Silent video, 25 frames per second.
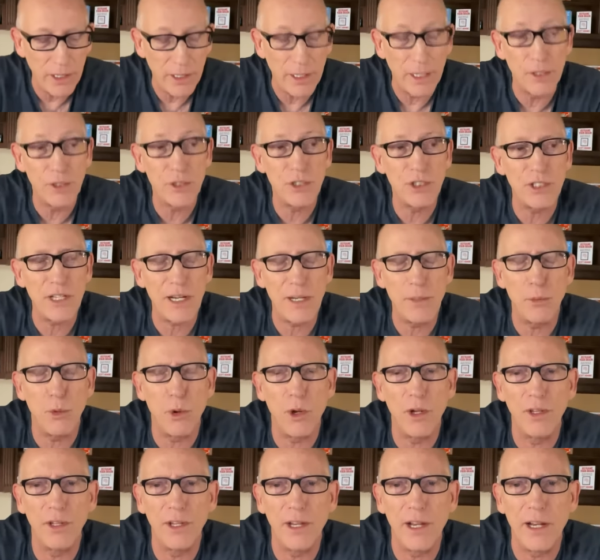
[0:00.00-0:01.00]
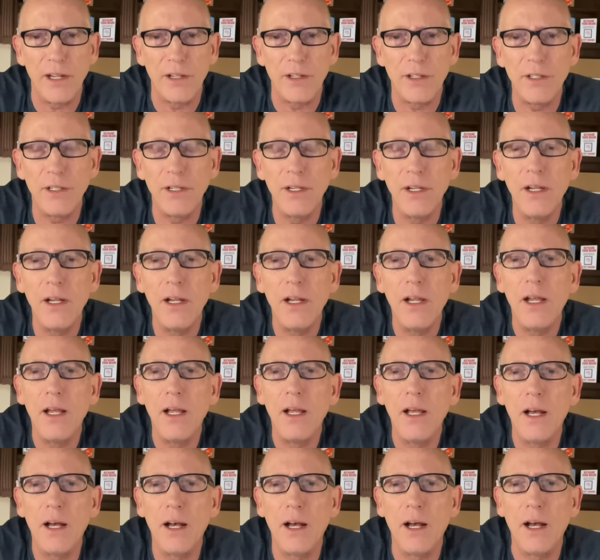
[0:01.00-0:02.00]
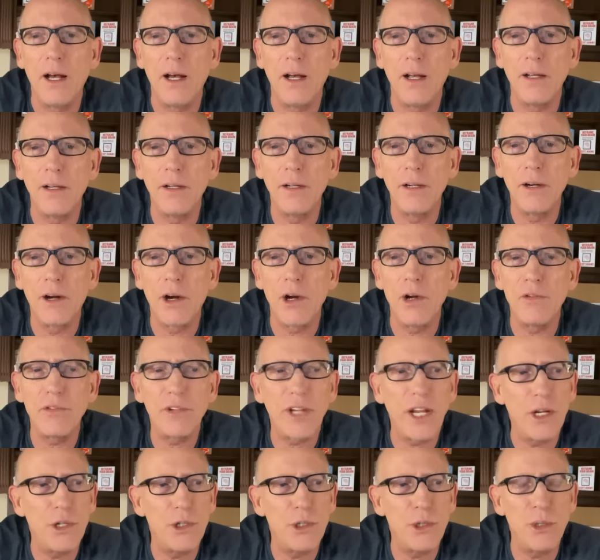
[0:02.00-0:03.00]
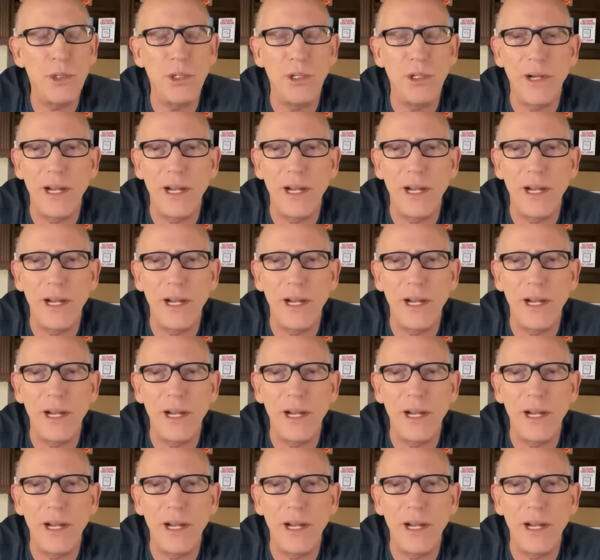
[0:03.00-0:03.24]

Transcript: It's the same one that RFK Jr.